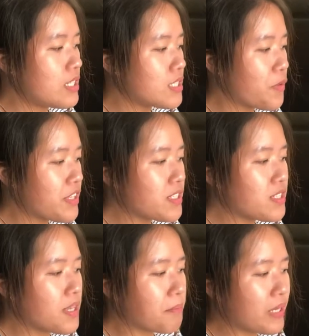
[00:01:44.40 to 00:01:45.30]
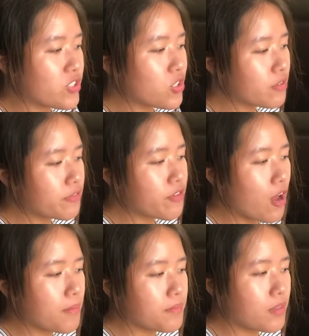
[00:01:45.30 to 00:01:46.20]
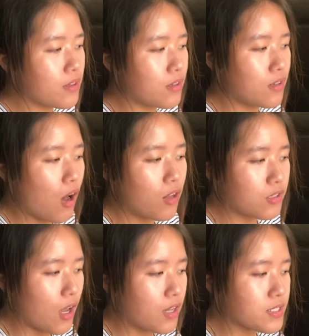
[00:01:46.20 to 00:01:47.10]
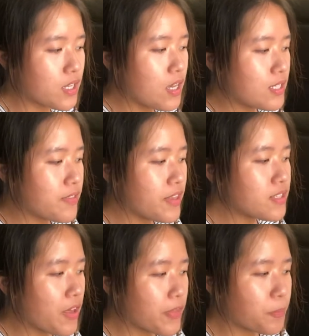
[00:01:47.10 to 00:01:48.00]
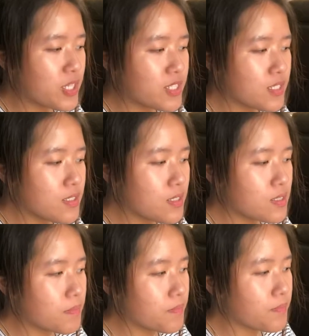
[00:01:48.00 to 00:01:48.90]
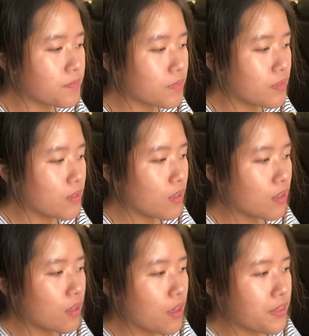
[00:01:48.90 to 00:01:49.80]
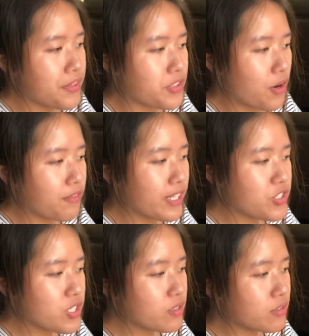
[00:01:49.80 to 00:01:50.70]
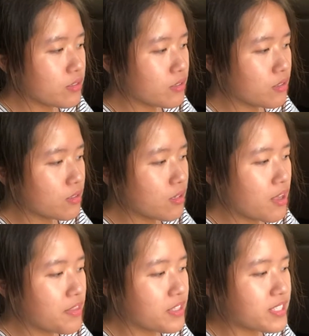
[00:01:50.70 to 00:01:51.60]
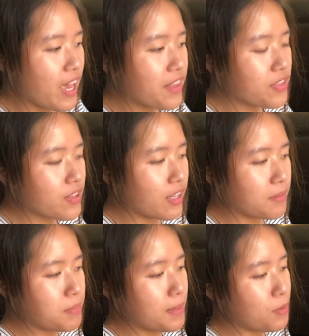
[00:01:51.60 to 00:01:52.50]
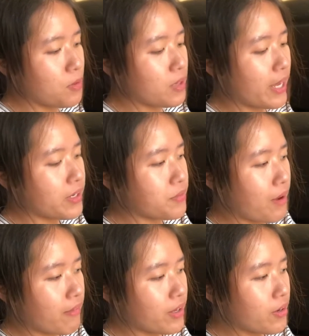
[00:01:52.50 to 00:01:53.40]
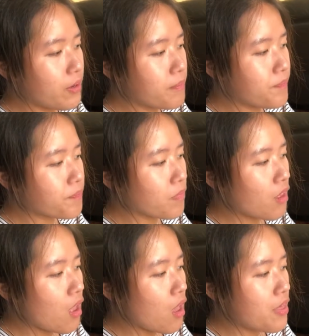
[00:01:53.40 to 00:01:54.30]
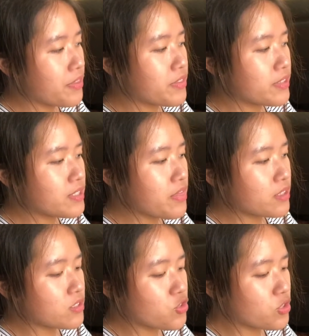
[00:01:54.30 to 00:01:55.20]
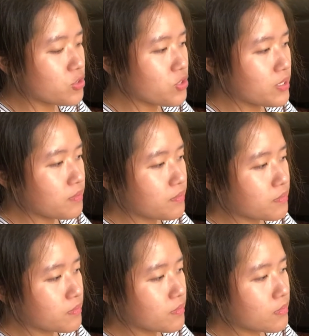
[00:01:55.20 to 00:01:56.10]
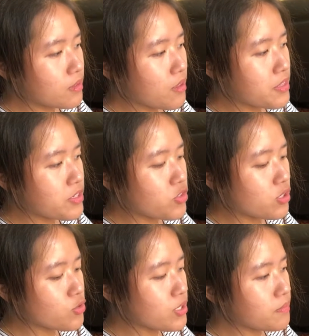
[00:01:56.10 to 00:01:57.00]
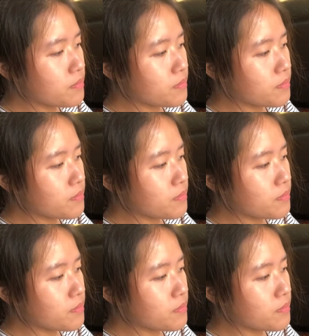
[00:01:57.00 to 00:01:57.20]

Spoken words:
So this is some picture from the Holocaust. These are the prisons, the starvation, the death. They're like people lying around here. This is the children. The children.